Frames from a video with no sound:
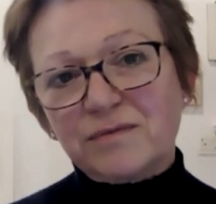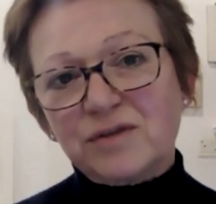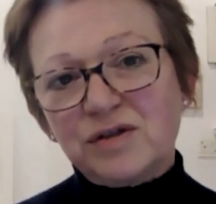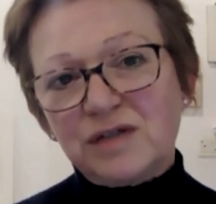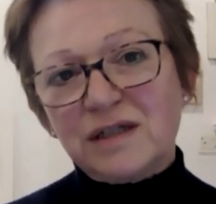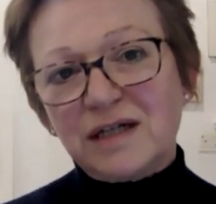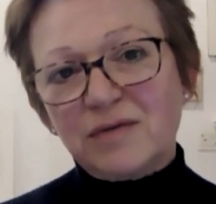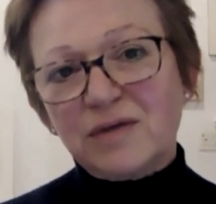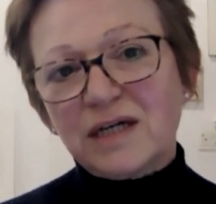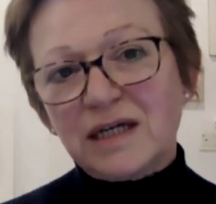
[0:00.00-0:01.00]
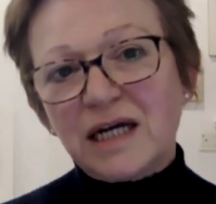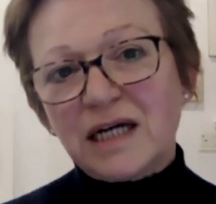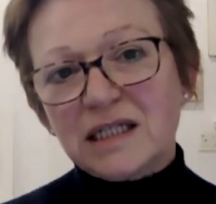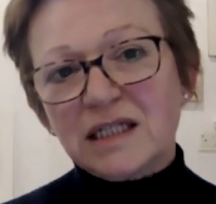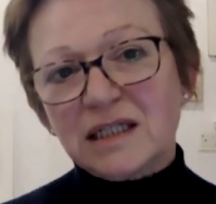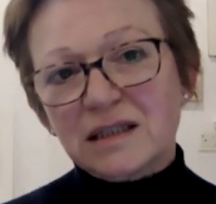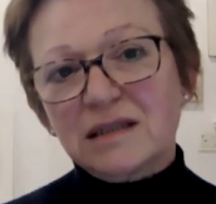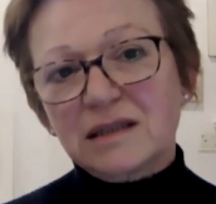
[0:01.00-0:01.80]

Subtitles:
Judy and I were connecting,